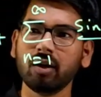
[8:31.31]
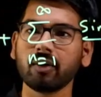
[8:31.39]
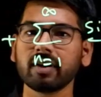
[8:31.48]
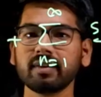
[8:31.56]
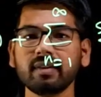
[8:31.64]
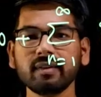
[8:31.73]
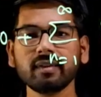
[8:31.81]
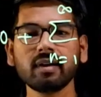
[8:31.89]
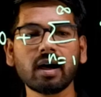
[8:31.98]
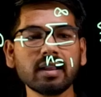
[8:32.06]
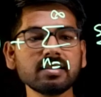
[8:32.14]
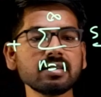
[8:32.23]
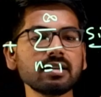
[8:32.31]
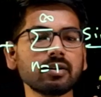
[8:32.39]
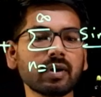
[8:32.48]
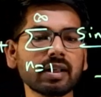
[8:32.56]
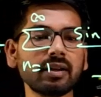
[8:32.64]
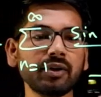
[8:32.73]
Okay, this is the answer,
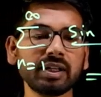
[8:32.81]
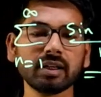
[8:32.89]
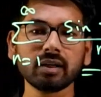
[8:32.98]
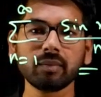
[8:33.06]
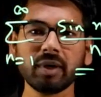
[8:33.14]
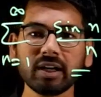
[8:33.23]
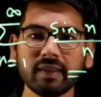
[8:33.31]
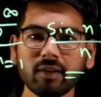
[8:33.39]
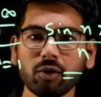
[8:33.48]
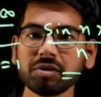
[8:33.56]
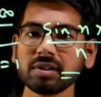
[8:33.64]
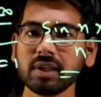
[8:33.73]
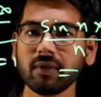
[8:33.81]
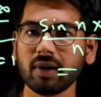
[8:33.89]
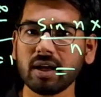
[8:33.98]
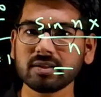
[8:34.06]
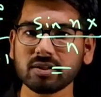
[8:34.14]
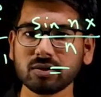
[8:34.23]
you can leave it here, but in the question they have
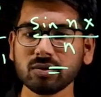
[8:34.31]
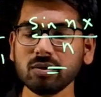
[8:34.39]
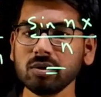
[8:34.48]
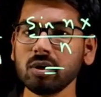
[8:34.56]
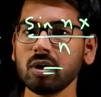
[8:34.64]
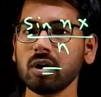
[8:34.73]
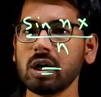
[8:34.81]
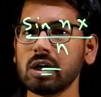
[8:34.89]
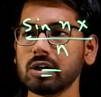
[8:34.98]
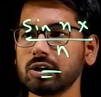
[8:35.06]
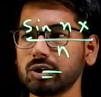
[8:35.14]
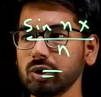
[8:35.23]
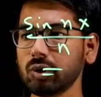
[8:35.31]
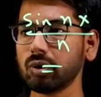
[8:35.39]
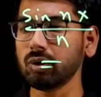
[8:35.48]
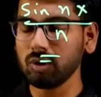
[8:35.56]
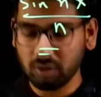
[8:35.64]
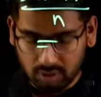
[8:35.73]
asked us to
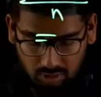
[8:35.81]
show